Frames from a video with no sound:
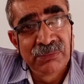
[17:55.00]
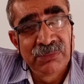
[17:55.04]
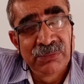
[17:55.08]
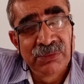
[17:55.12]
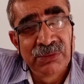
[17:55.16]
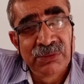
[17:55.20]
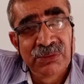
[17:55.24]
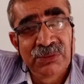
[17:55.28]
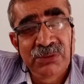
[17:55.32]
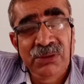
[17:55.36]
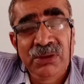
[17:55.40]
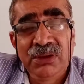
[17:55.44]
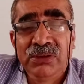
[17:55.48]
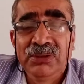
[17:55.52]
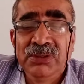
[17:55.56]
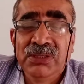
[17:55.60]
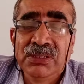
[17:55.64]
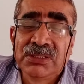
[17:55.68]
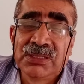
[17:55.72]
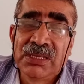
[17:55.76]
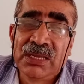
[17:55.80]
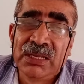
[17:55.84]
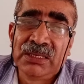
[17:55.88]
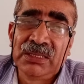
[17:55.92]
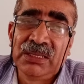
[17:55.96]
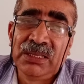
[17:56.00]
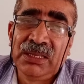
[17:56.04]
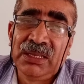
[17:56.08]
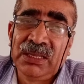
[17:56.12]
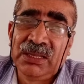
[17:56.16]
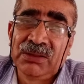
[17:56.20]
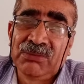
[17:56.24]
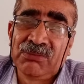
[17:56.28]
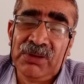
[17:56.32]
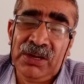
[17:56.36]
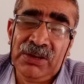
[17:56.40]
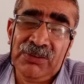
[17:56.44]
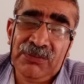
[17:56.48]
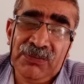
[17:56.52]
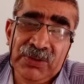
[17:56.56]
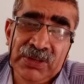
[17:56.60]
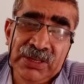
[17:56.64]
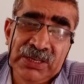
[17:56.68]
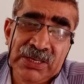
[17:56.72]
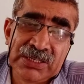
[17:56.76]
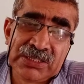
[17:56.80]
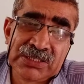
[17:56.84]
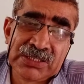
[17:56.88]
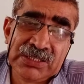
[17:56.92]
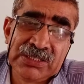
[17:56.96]
So all these are the
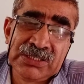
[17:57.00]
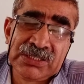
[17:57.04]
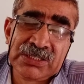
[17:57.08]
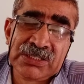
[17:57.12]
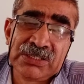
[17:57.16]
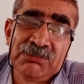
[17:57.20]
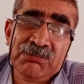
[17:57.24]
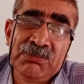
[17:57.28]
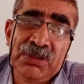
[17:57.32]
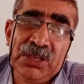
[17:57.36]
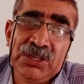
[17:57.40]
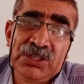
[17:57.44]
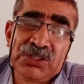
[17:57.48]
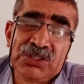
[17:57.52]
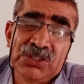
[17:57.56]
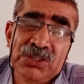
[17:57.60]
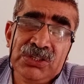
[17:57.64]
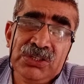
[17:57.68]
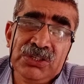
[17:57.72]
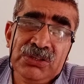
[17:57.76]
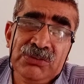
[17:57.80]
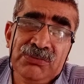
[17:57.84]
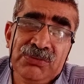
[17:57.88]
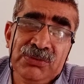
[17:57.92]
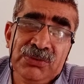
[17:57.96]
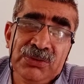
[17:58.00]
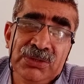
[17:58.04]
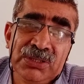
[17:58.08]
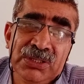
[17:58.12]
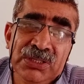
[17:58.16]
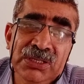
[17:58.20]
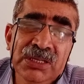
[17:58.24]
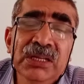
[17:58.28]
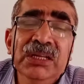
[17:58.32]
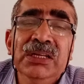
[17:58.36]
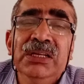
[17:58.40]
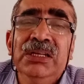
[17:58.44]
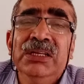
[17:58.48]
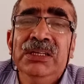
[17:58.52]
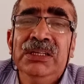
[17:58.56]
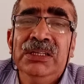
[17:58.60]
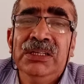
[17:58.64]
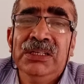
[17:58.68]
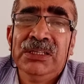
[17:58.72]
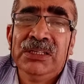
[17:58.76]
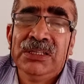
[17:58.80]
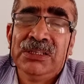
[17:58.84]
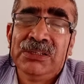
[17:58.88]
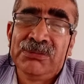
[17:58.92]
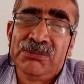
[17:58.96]
qualifications mentioned for the
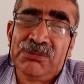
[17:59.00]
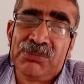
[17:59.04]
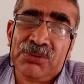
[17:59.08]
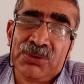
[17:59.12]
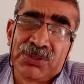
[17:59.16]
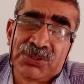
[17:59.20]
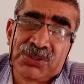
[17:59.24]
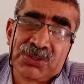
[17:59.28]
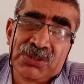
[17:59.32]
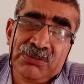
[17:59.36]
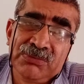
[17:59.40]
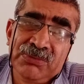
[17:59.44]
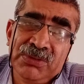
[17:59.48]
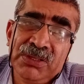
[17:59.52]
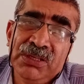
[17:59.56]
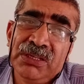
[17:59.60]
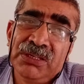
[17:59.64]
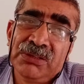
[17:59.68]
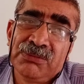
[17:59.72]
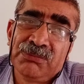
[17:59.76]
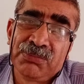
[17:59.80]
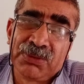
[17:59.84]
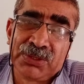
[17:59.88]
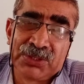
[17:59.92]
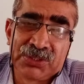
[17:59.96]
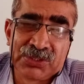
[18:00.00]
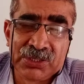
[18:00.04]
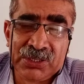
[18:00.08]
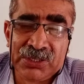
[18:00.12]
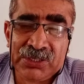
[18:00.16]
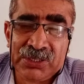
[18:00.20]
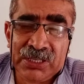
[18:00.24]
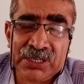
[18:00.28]
post of the president.